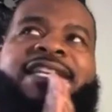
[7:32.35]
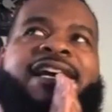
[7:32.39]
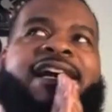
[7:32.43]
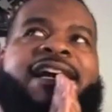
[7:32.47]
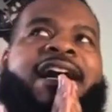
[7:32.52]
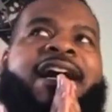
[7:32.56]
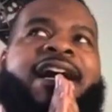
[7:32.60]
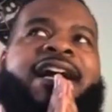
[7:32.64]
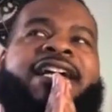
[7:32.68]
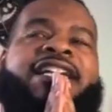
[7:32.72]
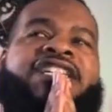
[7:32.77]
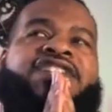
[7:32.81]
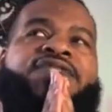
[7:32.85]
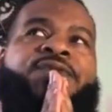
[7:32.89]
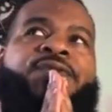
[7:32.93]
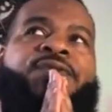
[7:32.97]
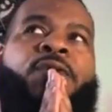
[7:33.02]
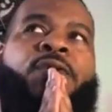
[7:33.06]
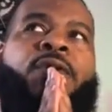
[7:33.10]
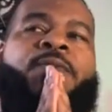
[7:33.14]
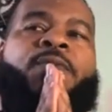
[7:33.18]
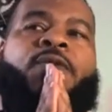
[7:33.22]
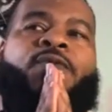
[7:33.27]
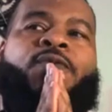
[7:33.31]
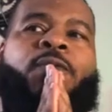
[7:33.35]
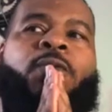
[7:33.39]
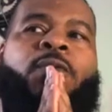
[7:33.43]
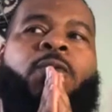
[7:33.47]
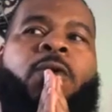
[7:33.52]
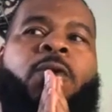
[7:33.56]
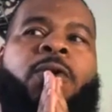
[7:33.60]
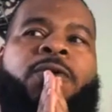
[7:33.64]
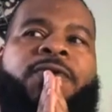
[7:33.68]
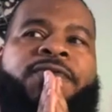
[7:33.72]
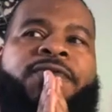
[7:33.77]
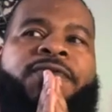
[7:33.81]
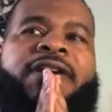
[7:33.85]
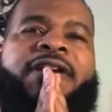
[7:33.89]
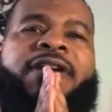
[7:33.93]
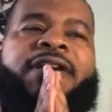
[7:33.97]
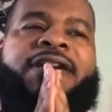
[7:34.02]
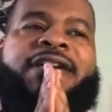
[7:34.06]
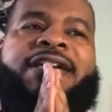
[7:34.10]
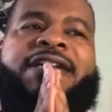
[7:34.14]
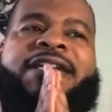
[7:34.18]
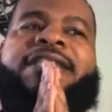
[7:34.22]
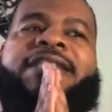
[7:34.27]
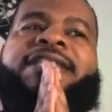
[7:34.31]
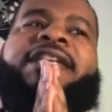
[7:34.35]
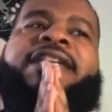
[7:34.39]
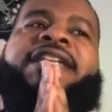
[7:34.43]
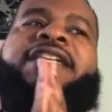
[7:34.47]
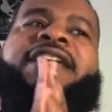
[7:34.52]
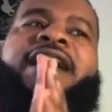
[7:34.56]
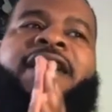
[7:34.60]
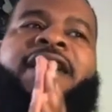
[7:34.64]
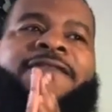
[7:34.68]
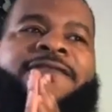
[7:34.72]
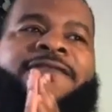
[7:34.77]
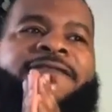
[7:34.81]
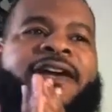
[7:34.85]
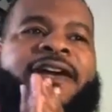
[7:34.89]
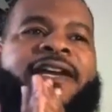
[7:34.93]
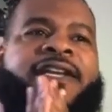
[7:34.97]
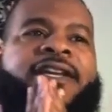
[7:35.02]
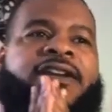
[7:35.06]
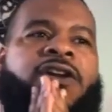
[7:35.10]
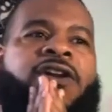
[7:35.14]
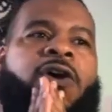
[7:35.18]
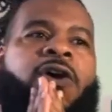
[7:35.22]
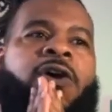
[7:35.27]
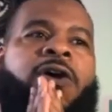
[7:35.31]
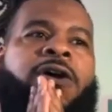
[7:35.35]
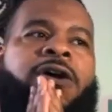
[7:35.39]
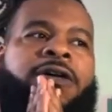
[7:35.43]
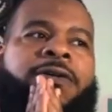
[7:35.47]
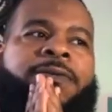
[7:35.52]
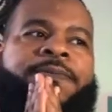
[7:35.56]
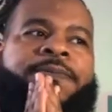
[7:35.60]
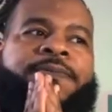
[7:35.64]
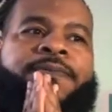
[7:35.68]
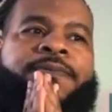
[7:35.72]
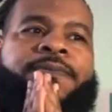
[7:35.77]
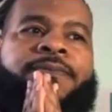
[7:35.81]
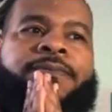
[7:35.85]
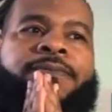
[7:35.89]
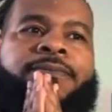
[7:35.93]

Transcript: the highest form of warfare is to not fight at all,